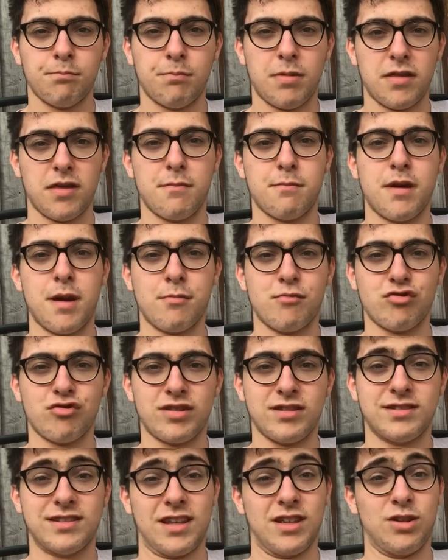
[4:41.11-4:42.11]
but the
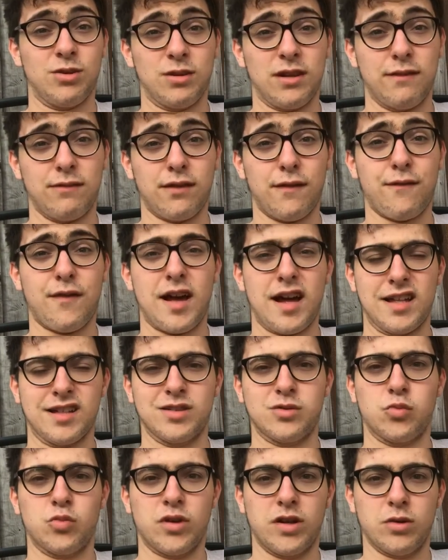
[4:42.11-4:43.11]
memories that you give the
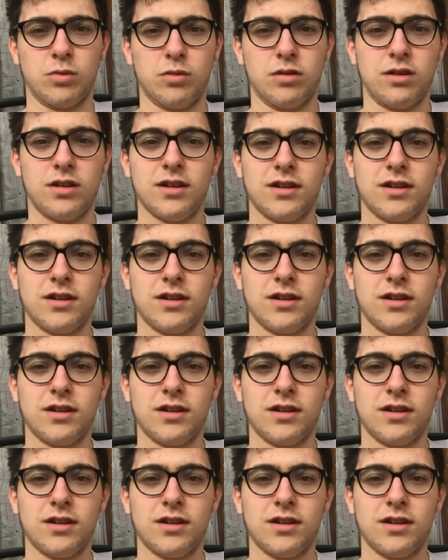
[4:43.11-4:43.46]
fans will.